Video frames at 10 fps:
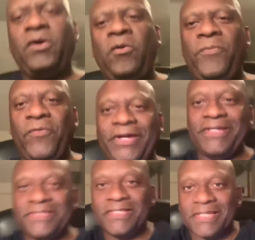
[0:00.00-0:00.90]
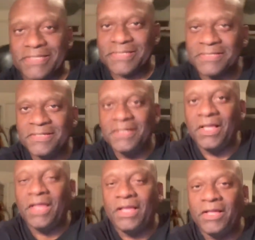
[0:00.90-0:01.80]
whole point is this.
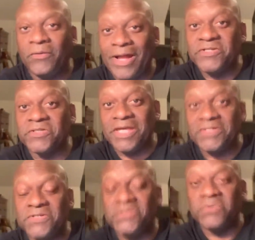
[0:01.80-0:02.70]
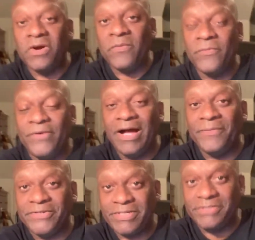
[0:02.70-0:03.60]
Congratulations to Robert
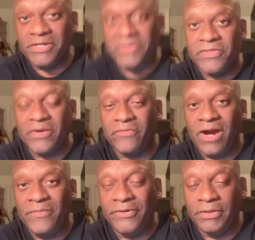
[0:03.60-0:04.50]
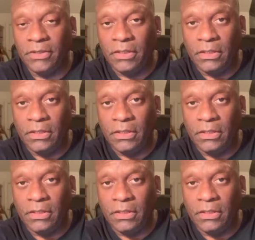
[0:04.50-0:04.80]
Bobb, because I'll tell you that Robert,